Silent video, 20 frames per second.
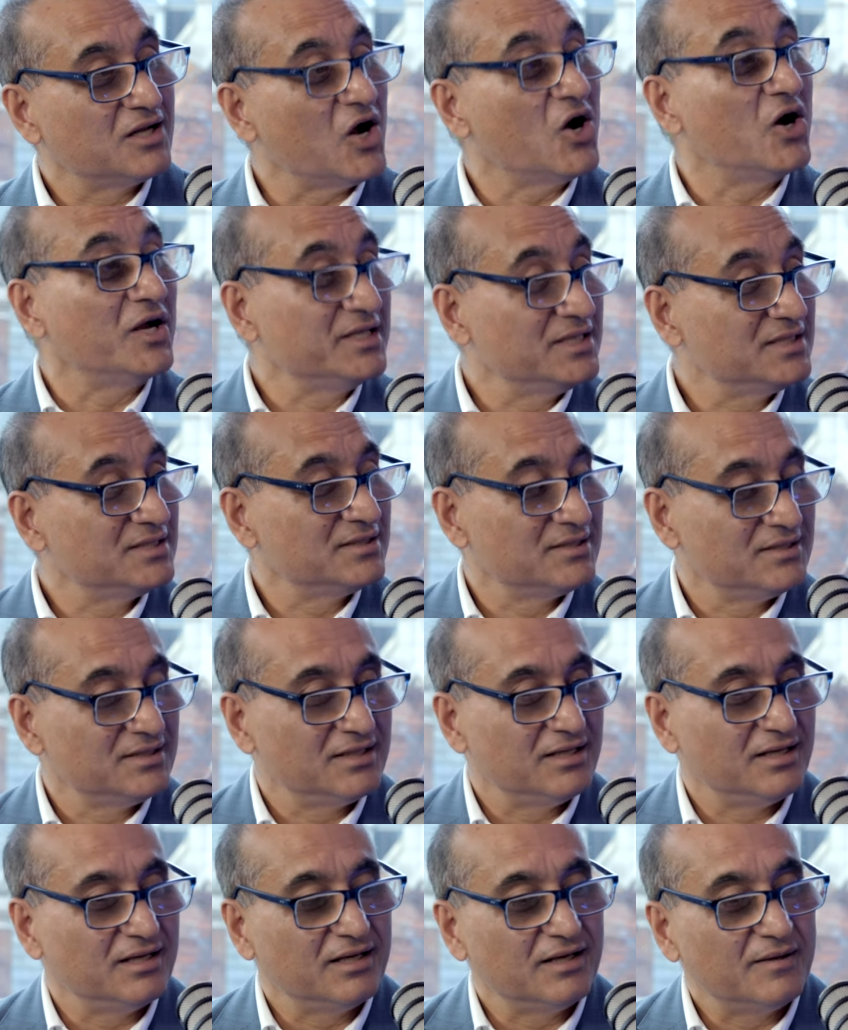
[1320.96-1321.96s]
kind,
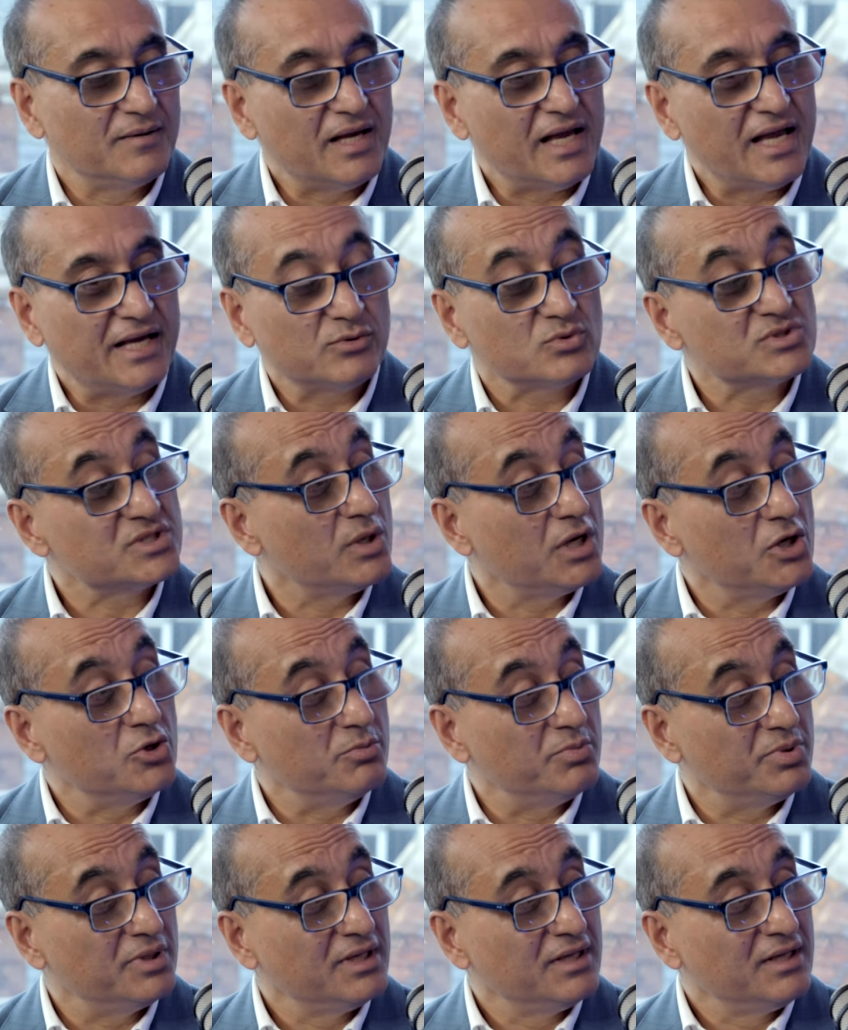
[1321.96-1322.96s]
yeah, and also
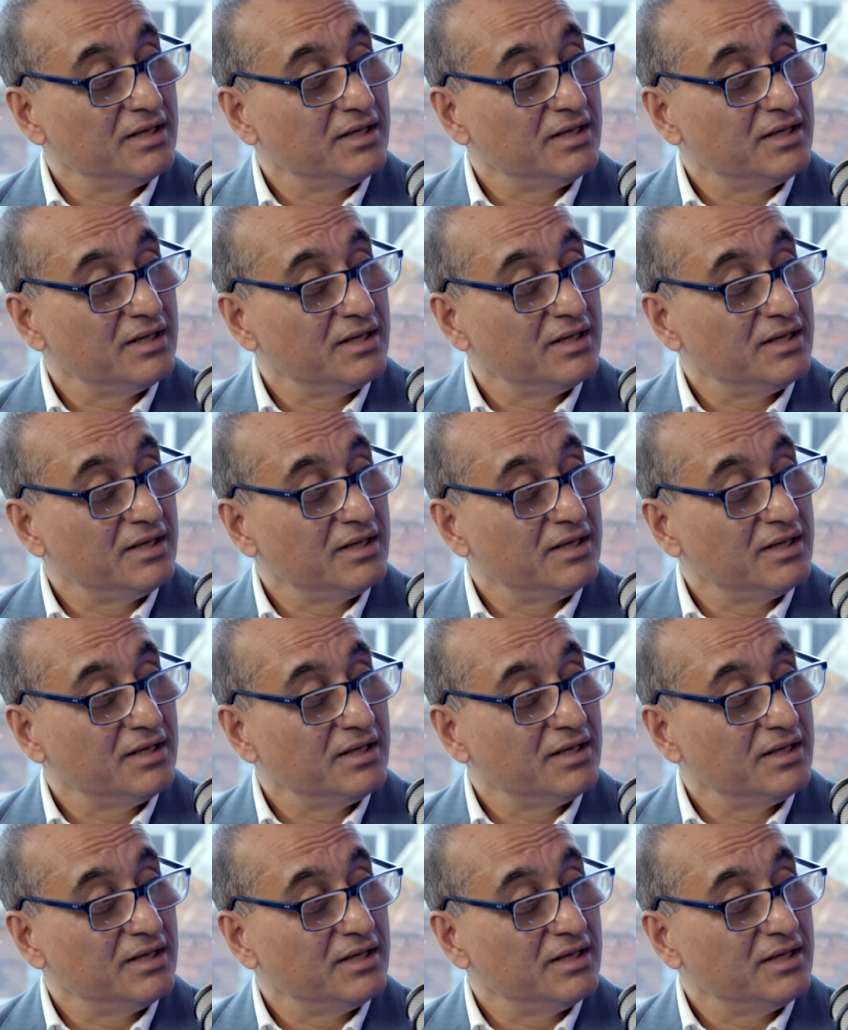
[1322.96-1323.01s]
hope.